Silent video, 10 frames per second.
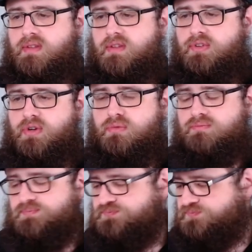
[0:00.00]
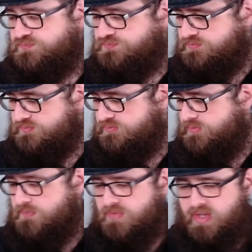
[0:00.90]
So,
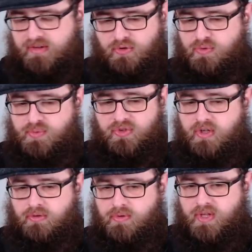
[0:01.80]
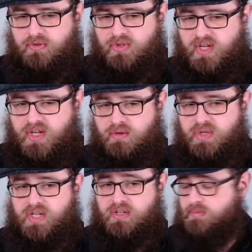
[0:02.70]
almost goes without saying that when
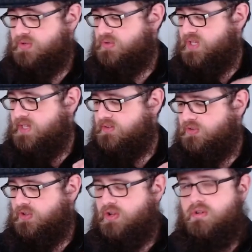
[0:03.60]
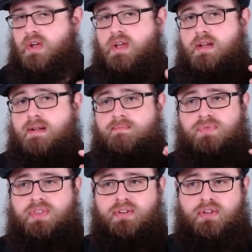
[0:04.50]
you go between these two,
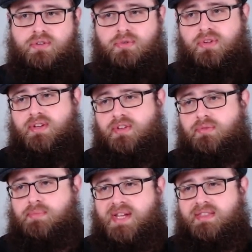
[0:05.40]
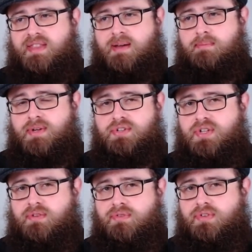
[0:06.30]
the nose, it doesn't make that much
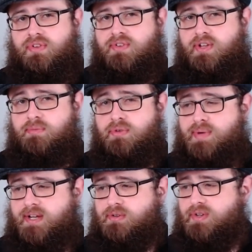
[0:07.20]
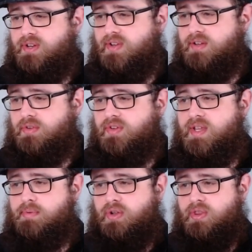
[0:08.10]
difference in terms of power and intensity,
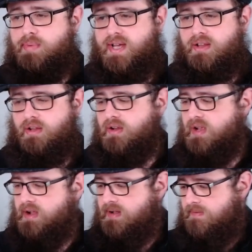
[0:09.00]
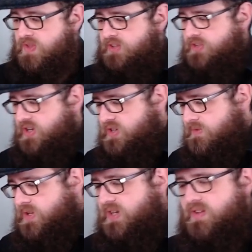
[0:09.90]
but on the palate, it's kind of
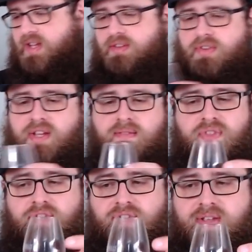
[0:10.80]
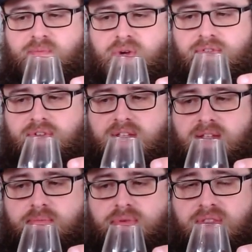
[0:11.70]
like tasting the same
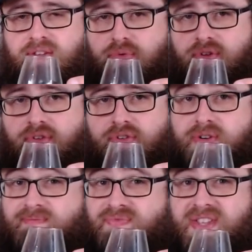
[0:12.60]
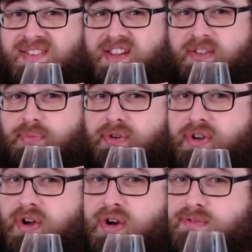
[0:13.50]
whiskey, but this one's got a teaspoon and
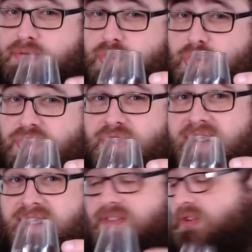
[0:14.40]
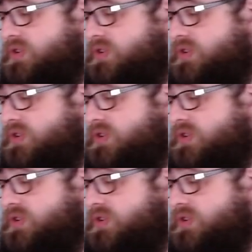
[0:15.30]
a half of water added to